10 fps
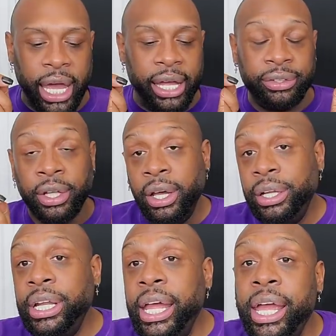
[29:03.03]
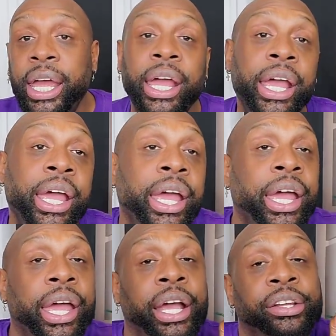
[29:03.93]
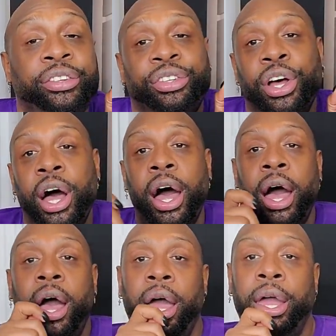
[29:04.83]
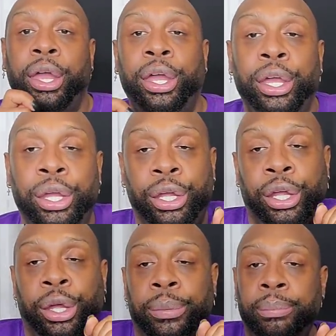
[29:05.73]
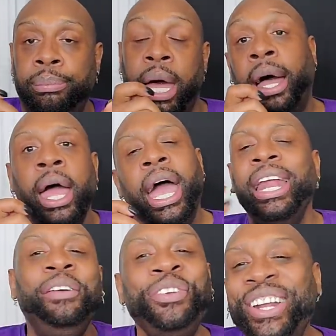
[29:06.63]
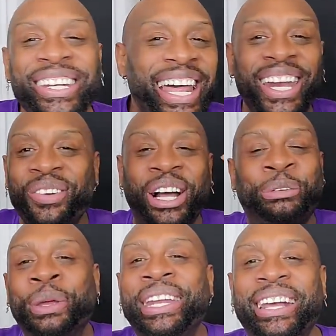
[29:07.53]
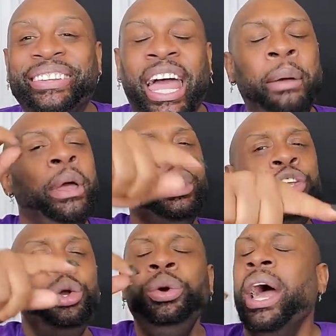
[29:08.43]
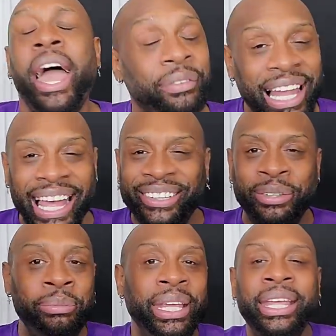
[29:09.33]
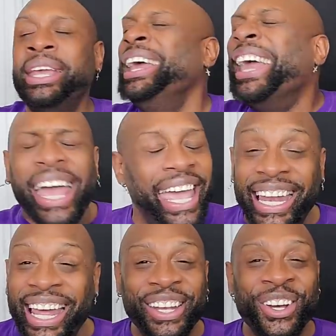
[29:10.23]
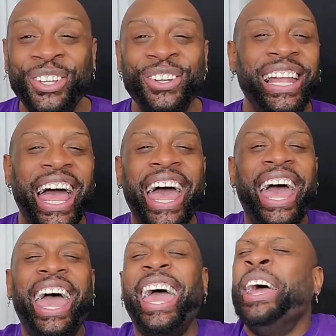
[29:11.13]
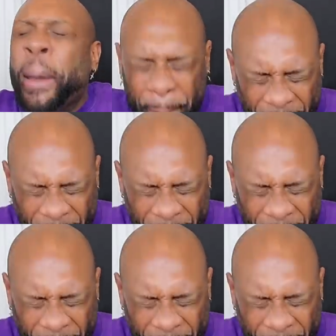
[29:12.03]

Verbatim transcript: guys next time. And if you're not going to watch me next time, you have lied to me. And I know you lied.